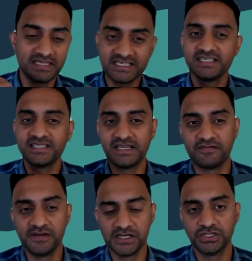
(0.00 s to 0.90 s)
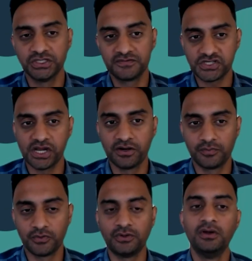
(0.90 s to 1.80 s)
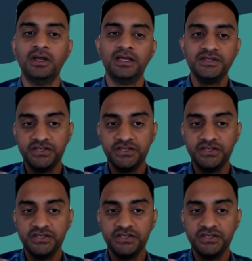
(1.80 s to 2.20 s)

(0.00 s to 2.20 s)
"This is the definition of charitable.